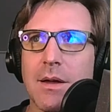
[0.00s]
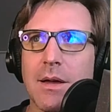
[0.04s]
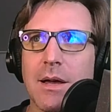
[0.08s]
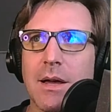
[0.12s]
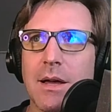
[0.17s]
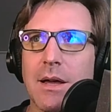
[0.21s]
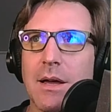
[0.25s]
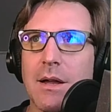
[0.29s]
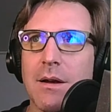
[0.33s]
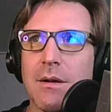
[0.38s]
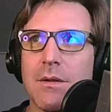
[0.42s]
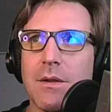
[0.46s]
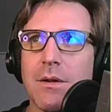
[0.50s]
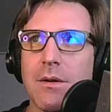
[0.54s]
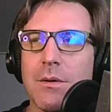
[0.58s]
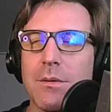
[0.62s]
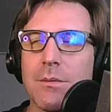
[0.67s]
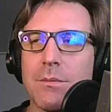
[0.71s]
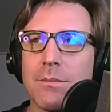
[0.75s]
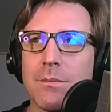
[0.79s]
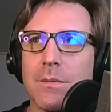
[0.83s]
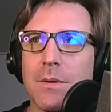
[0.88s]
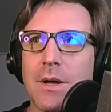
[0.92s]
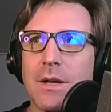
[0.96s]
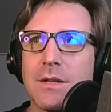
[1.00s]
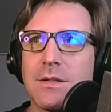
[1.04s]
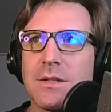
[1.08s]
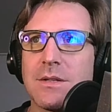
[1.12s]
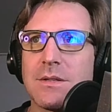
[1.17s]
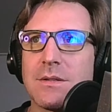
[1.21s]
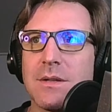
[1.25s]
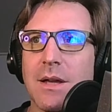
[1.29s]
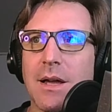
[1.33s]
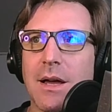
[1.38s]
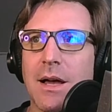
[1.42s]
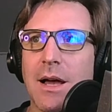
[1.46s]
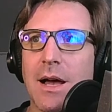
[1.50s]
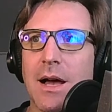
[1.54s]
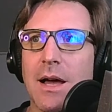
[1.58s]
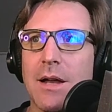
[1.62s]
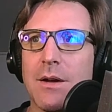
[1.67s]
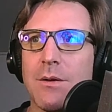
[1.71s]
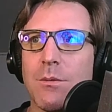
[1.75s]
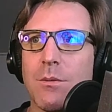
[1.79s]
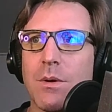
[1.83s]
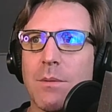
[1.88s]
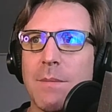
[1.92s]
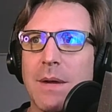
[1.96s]
I don't know. I
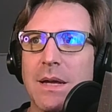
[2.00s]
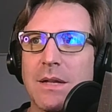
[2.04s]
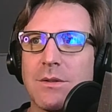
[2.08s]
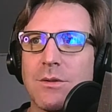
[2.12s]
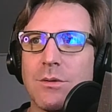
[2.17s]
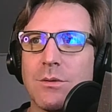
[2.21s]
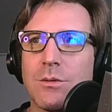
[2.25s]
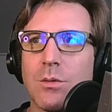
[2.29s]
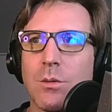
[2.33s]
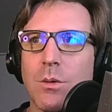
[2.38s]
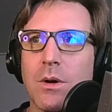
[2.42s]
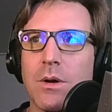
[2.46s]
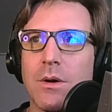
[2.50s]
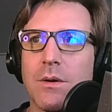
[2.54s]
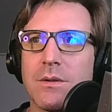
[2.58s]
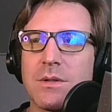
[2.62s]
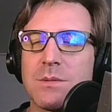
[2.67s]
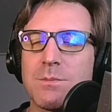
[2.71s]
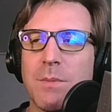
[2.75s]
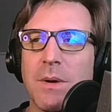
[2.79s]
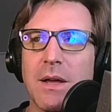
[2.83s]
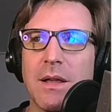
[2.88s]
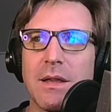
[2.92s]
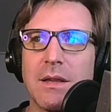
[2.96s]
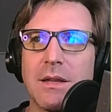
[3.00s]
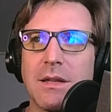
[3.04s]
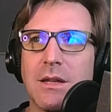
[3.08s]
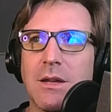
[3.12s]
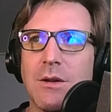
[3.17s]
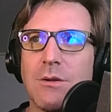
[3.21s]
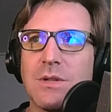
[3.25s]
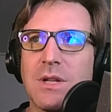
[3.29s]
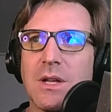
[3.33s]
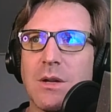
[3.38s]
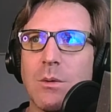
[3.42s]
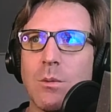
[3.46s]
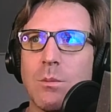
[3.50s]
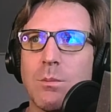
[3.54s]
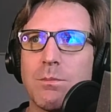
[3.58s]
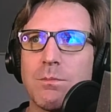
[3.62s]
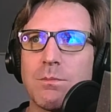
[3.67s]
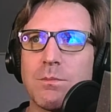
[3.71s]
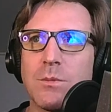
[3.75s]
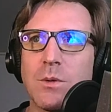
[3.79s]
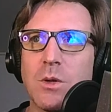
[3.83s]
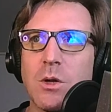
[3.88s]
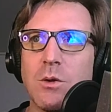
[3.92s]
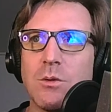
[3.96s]
don't want to make tutorials, but
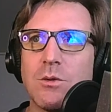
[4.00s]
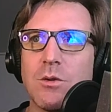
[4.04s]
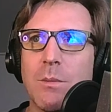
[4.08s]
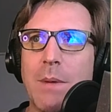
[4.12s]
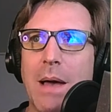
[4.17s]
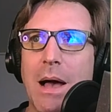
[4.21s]
YouTube